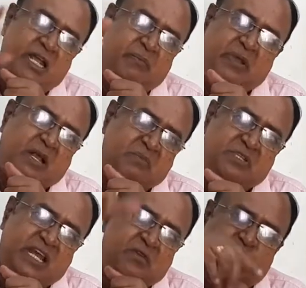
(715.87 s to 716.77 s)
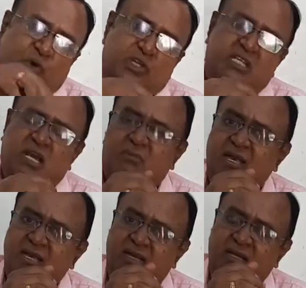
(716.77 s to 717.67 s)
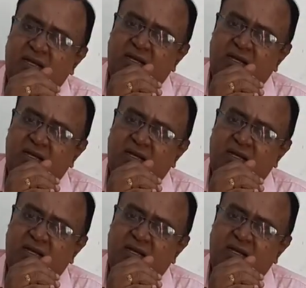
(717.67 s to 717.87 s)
it becomes enforceable.